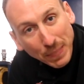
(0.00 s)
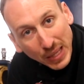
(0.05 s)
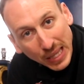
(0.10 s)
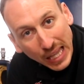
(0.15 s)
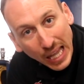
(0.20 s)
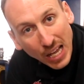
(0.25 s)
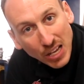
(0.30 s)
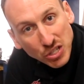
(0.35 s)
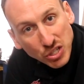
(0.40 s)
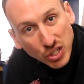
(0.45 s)

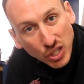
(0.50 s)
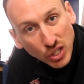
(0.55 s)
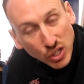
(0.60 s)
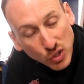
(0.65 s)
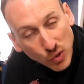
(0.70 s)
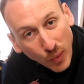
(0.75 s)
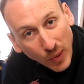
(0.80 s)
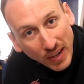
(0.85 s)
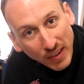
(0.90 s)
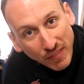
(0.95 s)
plus
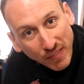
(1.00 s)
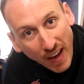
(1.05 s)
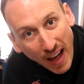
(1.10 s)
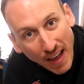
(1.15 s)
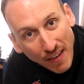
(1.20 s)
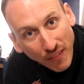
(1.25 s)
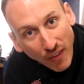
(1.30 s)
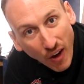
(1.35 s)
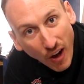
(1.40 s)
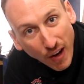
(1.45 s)

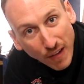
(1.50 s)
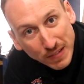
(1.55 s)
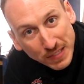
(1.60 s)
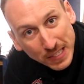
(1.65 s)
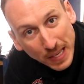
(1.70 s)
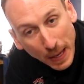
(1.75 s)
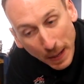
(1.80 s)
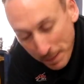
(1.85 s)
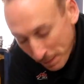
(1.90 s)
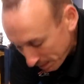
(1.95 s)
25
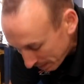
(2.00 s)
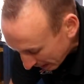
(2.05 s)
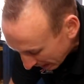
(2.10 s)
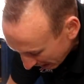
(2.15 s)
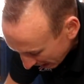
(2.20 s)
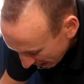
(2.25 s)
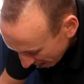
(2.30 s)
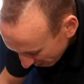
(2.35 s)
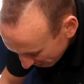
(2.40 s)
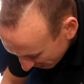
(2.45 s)
offset.
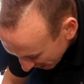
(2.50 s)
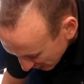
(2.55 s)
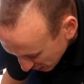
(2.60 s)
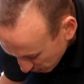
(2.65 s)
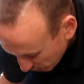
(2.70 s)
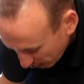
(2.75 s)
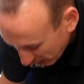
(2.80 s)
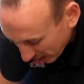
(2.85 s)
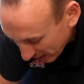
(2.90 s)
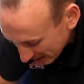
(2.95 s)
This
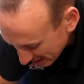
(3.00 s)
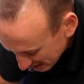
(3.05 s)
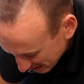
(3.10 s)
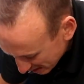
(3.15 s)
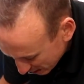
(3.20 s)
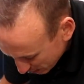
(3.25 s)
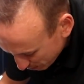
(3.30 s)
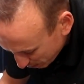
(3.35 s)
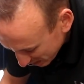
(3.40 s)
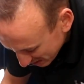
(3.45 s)
wheel
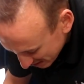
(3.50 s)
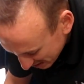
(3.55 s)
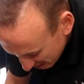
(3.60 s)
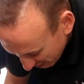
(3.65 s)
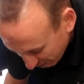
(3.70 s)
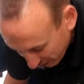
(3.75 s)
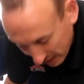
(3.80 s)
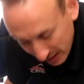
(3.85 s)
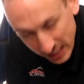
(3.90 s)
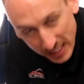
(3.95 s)
is
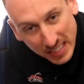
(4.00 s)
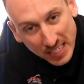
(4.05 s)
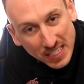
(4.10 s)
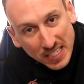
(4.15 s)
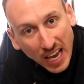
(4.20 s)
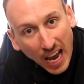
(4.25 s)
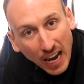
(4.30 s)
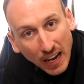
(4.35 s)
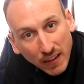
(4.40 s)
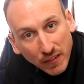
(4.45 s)
specifically
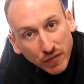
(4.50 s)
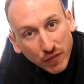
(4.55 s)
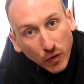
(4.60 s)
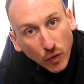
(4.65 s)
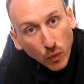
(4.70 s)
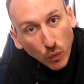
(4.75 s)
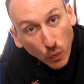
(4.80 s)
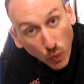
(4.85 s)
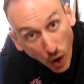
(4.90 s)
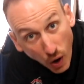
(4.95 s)
designed for
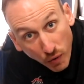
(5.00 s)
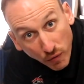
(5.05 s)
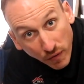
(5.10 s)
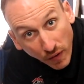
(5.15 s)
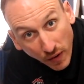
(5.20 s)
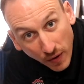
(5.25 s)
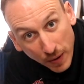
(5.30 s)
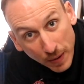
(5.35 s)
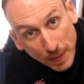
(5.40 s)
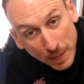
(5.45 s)

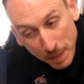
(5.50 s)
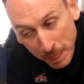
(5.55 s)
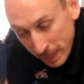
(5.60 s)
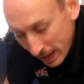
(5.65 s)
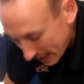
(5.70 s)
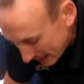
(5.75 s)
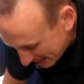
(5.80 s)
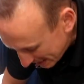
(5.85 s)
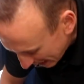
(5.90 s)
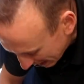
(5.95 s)
Rover.
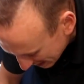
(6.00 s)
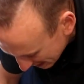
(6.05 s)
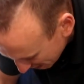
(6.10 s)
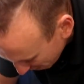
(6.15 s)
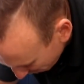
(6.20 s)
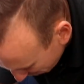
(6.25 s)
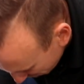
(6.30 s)
It takes the